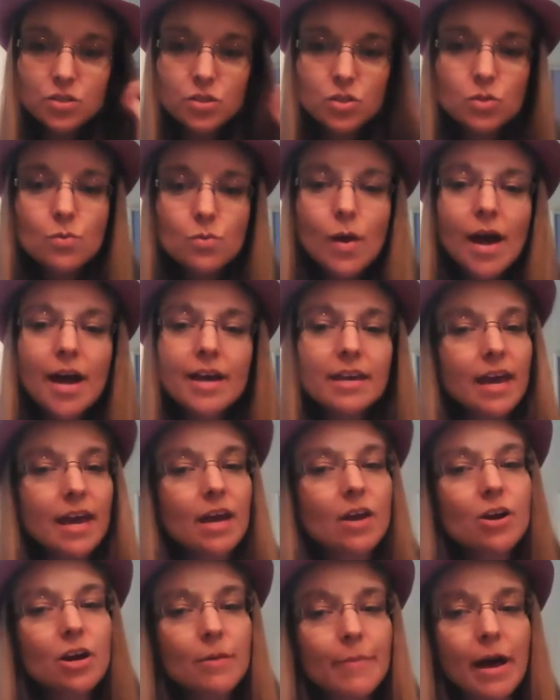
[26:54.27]
do I
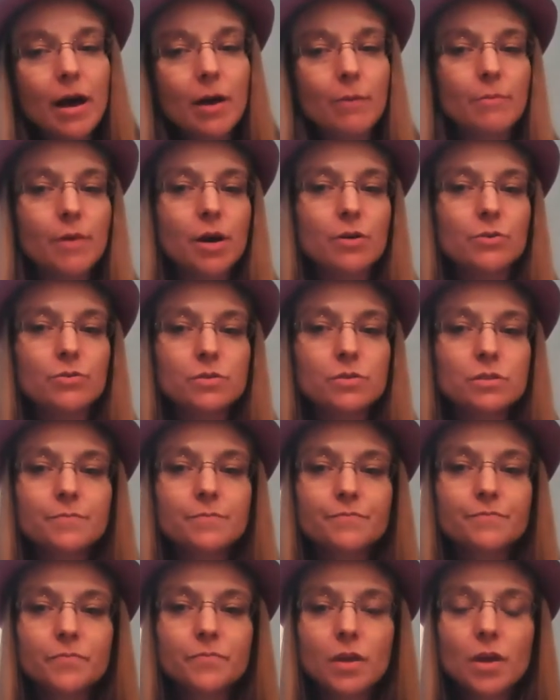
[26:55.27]
care about most?